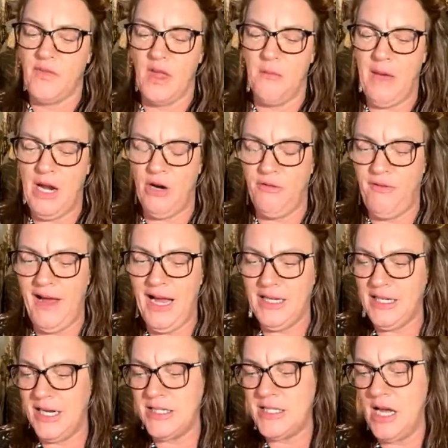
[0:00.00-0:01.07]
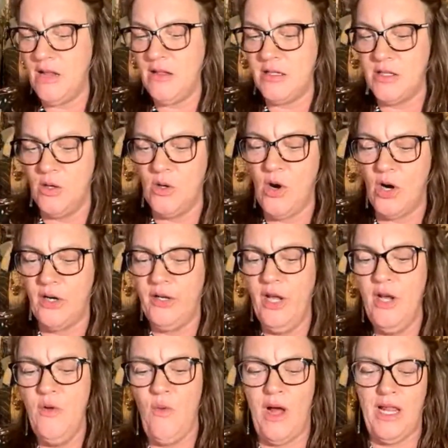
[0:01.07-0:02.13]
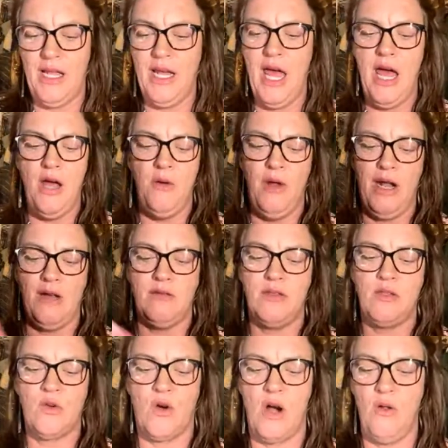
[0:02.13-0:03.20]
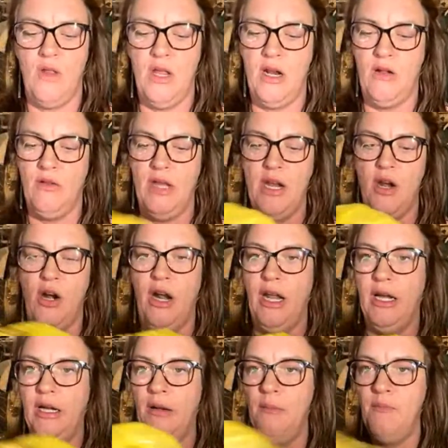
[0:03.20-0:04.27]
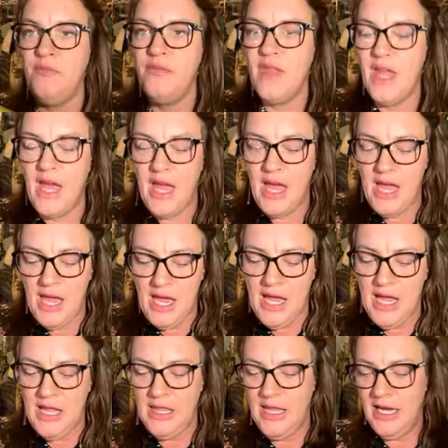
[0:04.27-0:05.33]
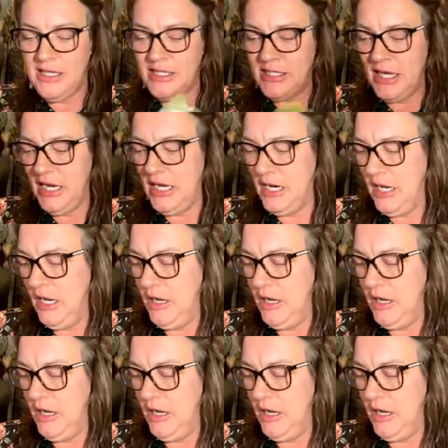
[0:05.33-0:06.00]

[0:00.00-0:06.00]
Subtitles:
Matter of fact, I saw this little cartoon a while ago when I was scrolling on the internet that said